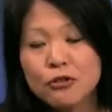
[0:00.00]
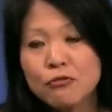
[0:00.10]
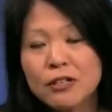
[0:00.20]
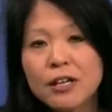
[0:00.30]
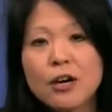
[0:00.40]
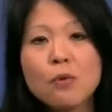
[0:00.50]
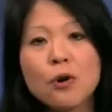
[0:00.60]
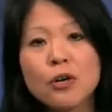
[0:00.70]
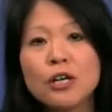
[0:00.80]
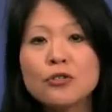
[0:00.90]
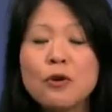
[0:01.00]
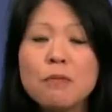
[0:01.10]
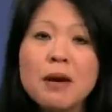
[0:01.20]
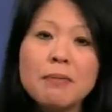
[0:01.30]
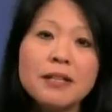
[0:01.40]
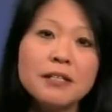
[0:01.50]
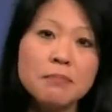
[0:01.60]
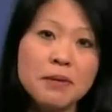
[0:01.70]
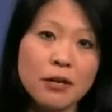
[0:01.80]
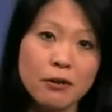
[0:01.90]
and you really are working toward maybe
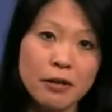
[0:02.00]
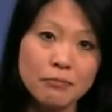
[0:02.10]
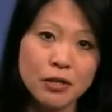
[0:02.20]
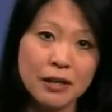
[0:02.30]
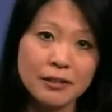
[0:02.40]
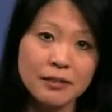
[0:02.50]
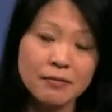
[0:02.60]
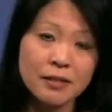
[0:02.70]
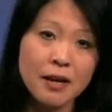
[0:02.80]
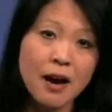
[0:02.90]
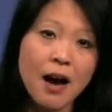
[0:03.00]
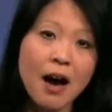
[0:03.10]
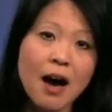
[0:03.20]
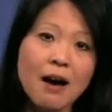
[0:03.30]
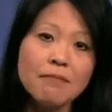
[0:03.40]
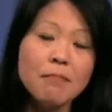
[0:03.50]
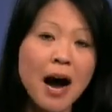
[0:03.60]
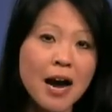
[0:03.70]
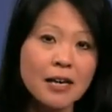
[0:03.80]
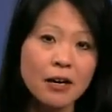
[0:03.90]
these bigger objectives of
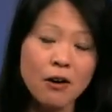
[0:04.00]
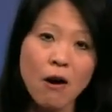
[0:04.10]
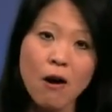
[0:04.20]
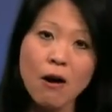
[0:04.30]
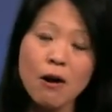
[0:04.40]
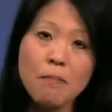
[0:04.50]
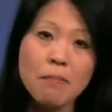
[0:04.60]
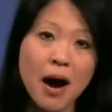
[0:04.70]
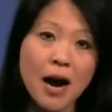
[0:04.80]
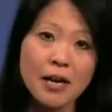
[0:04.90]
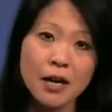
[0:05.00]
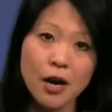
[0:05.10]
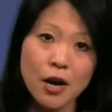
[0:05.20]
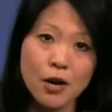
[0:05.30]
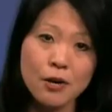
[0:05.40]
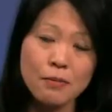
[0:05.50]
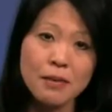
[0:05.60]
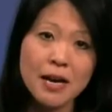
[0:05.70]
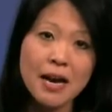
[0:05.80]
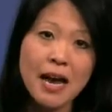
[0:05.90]
buying a car or buying a
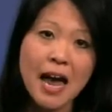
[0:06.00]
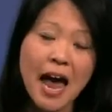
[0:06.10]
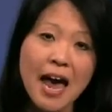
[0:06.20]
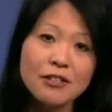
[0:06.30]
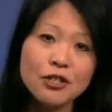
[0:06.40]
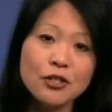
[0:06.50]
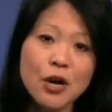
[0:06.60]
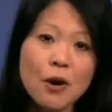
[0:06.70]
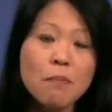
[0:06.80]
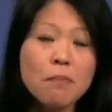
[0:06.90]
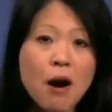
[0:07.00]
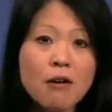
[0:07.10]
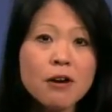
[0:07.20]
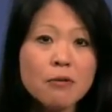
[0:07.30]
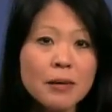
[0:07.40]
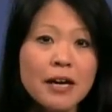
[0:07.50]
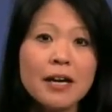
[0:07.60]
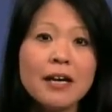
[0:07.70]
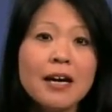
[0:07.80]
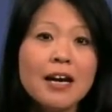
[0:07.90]
home. And so
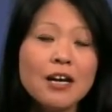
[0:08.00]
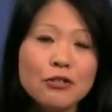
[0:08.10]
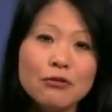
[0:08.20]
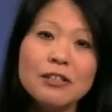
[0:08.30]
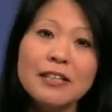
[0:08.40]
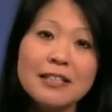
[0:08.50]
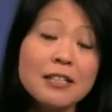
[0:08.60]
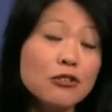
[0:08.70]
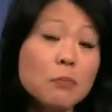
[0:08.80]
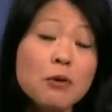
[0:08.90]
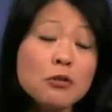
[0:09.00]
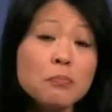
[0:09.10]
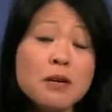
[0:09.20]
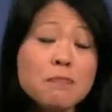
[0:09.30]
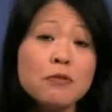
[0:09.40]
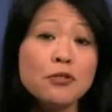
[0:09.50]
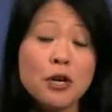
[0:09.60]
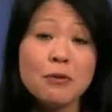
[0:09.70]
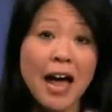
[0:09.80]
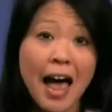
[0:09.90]
borrowing is really essential. Most people
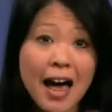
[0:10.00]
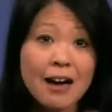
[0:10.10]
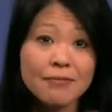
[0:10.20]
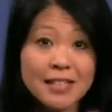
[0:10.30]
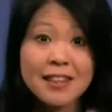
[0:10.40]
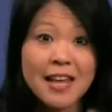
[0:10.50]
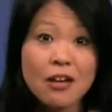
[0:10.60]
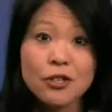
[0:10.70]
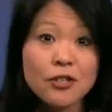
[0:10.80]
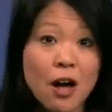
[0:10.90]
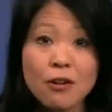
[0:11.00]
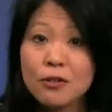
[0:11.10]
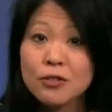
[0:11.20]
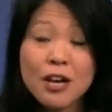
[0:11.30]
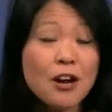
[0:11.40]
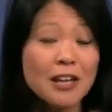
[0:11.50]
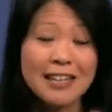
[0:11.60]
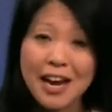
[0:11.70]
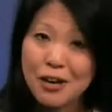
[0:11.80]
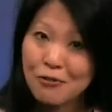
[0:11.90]
don't have $10,000
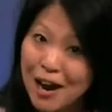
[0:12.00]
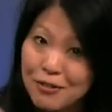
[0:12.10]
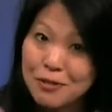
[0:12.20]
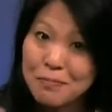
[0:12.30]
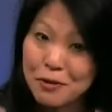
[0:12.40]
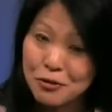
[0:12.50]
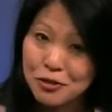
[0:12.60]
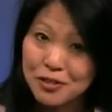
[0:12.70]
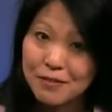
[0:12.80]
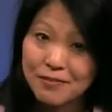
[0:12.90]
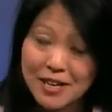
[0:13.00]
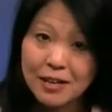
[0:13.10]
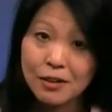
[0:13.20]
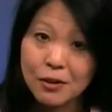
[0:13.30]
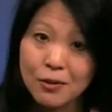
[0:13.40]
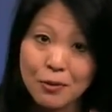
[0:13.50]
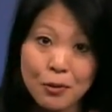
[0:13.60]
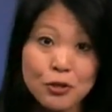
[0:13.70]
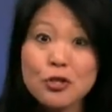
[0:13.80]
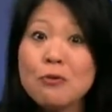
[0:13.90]
laying around to purchase a vehicle
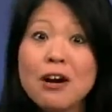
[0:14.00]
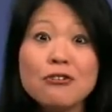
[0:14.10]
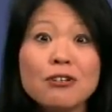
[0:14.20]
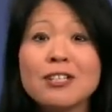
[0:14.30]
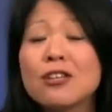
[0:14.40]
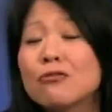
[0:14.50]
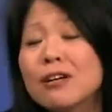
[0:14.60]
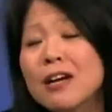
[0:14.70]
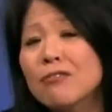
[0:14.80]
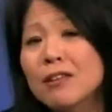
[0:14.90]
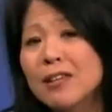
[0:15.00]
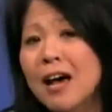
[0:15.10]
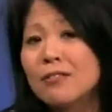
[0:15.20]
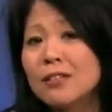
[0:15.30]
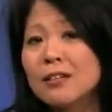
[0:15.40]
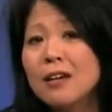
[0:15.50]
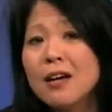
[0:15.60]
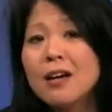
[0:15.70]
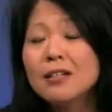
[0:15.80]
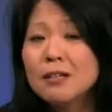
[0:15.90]
or $200,000 to $300,000
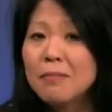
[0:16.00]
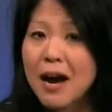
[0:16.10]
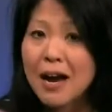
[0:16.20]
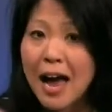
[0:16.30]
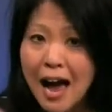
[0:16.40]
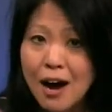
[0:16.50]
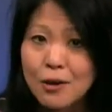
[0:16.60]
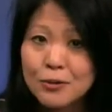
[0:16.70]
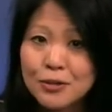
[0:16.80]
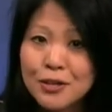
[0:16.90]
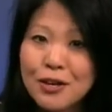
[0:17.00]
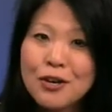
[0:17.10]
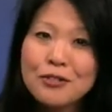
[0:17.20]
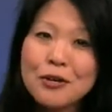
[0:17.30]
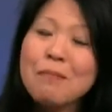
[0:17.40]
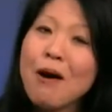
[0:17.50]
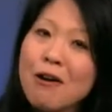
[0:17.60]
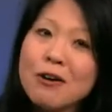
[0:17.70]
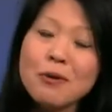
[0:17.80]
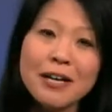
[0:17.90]
to buy a house. So
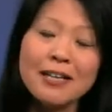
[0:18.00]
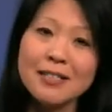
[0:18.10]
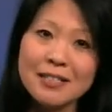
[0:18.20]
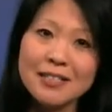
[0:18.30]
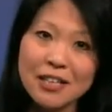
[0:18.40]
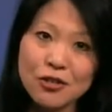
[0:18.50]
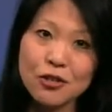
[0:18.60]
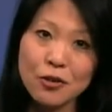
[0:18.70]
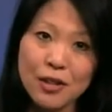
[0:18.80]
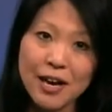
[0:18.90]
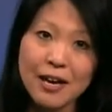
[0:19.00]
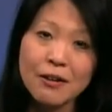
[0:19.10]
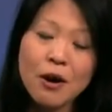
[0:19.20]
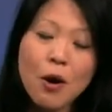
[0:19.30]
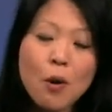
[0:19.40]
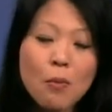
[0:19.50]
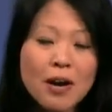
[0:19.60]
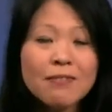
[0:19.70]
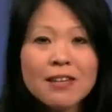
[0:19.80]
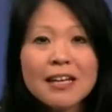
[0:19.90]
borrowing is essential then.
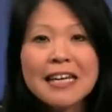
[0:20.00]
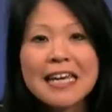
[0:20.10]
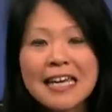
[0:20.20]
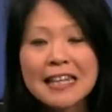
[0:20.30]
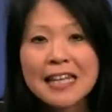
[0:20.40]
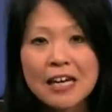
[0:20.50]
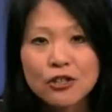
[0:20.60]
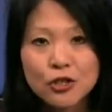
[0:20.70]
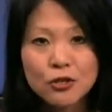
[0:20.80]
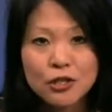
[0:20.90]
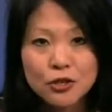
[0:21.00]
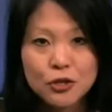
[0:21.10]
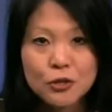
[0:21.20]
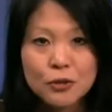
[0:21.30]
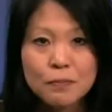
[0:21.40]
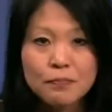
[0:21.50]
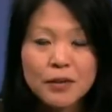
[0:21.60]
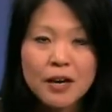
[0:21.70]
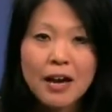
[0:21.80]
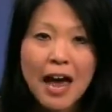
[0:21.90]
One of the key things you can do
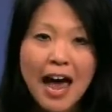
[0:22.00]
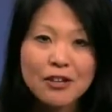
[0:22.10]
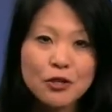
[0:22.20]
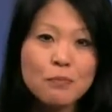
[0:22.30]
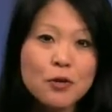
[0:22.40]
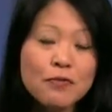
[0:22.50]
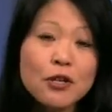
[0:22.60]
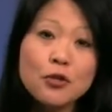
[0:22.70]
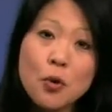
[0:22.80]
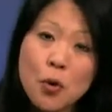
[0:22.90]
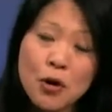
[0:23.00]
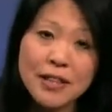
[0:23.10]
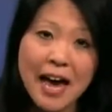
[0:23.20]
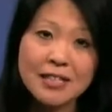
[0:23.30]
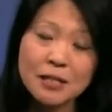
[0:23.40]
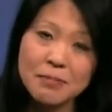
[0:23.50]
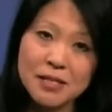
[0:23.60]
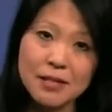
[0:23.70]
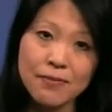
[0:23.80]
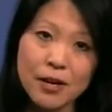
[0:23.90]
as you're moving toward that
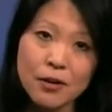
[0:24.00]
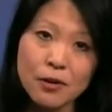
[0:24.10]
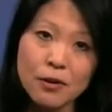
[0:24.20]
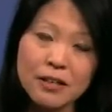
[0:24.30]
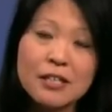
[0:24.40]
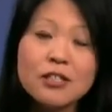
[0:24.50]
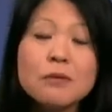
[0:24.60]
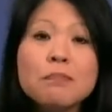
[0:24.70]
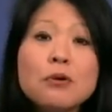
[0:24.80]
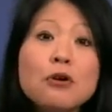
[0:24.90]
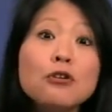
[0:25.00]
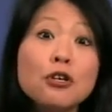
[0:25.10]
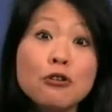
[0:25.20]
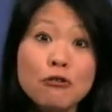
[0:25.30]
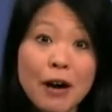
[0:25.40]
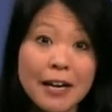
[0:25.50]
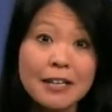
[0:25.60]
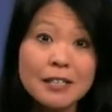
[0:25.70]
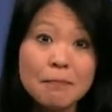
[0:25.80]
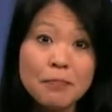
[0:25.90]
specific goal is to pull your
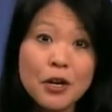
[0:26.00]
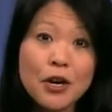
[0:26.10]
credit.